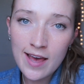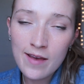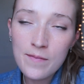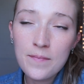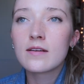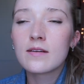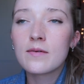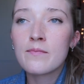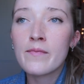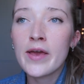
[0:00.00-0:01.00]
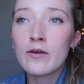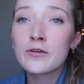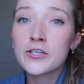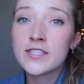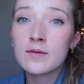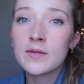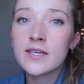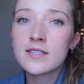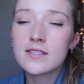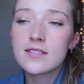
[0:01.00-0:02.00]
that my older
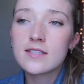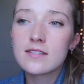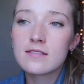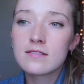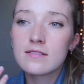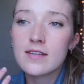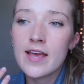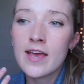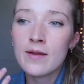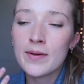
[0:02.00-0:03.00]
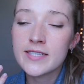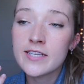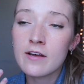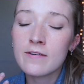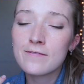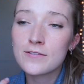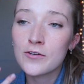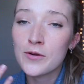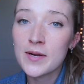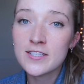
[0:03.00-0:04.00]
siblings and myself
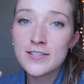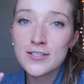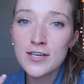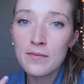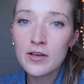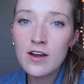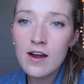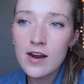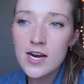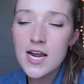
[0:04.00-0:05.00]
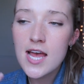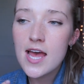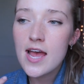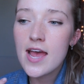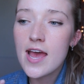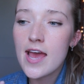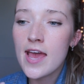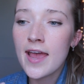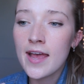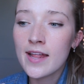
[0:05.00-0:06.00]
told our parents to stop the car,
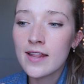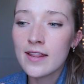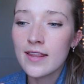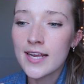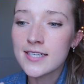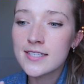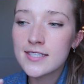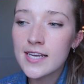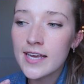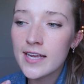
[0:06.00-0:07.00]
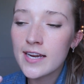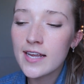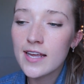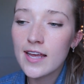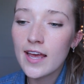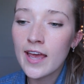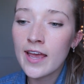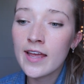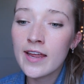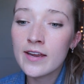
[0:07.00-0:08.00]
and they did,
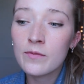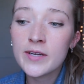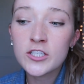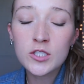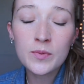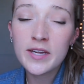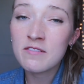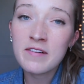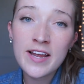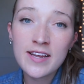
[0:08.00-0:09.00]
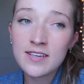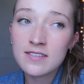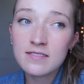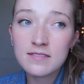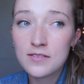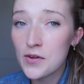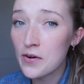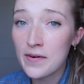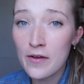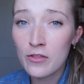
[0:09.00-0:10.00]
and we just went and ran
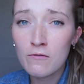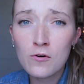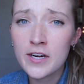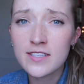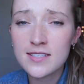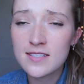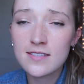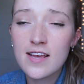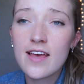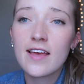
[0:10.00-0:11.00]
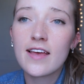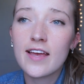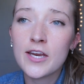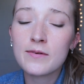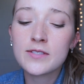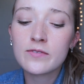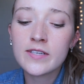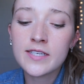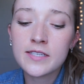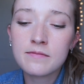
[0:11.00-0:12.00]
around the forest, and it was
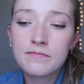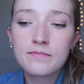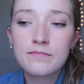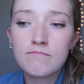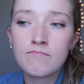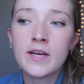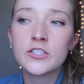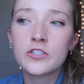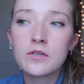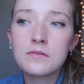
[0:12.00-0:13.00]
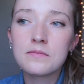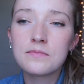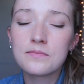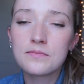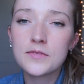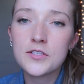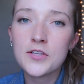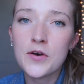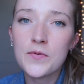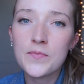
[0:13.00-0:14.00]
really magical.
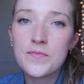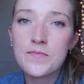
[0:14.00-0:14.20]
So